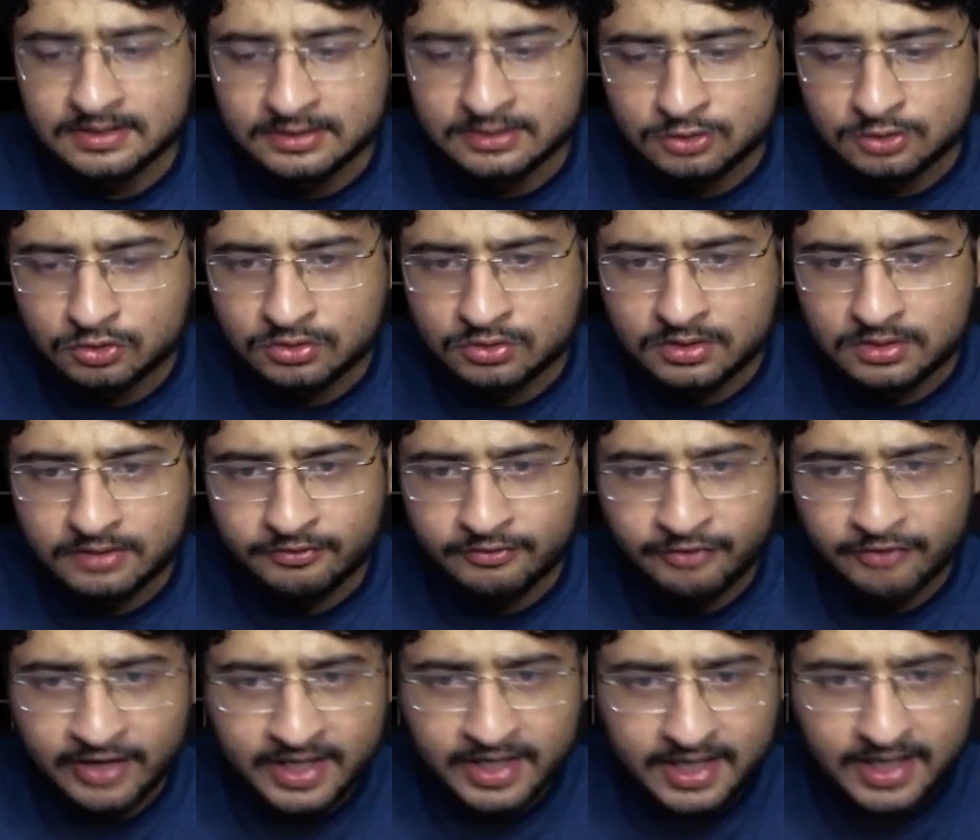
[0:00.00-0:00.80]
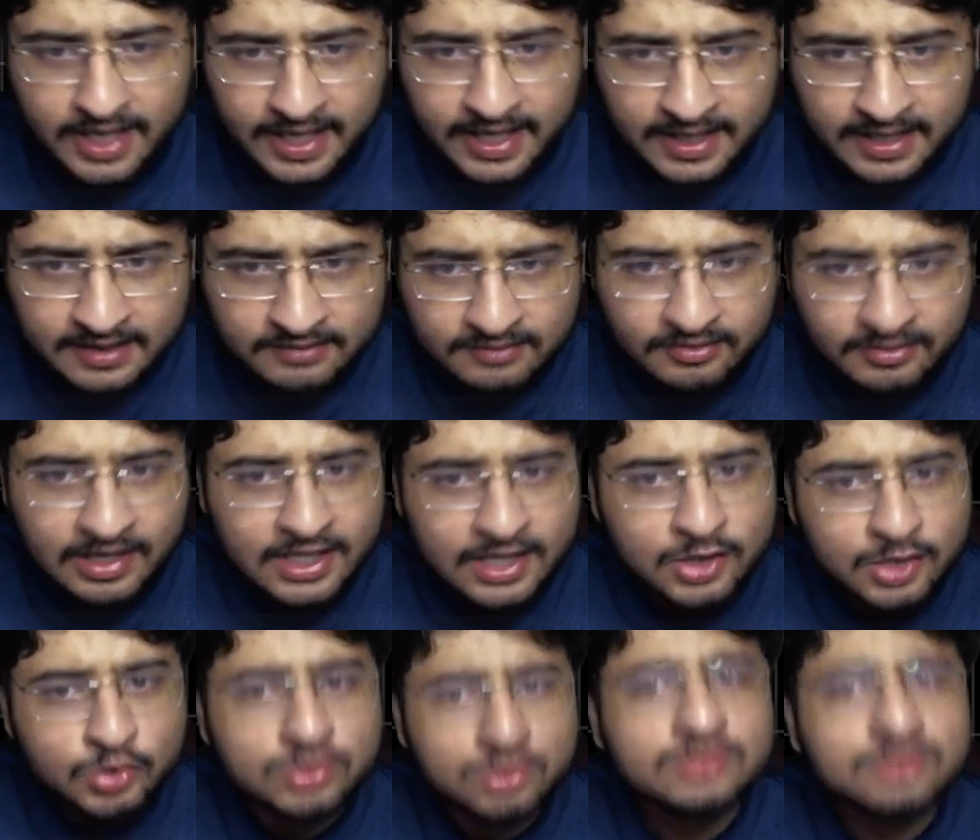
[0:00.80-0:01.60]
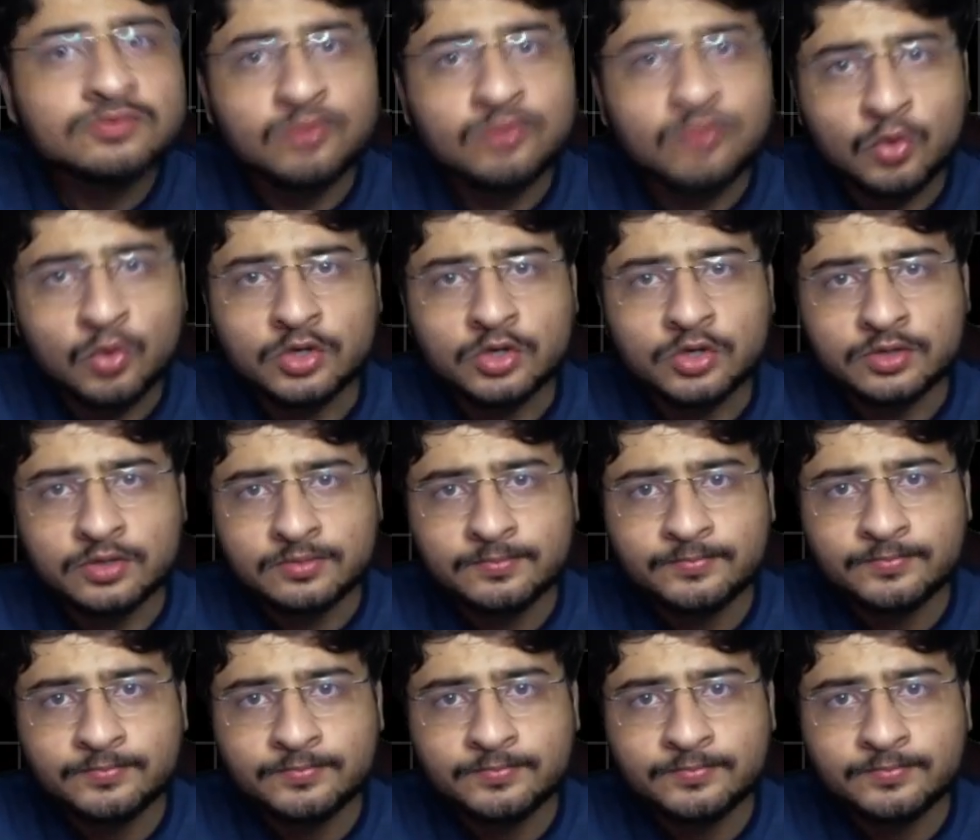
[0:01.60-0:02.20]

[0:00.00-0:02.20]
So when n value is 4,